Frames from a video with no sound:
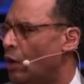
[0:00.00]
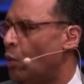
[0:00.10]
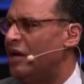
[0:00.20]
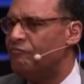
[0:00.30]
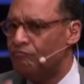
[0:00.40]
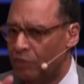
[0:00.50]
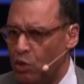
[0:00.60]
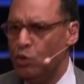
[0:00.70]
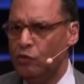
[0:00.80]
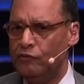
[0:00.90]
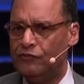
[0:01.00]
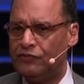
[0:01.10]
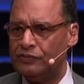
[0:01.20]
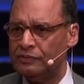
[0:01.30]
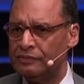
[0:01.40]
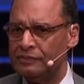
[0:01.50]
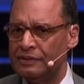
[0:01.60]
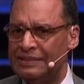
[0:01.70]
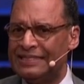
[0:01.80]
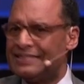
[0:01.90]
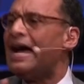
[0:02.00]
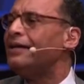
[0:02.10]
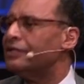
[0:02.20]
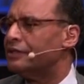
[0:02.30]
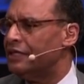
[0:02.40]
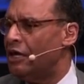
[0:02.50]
we've moved decidedly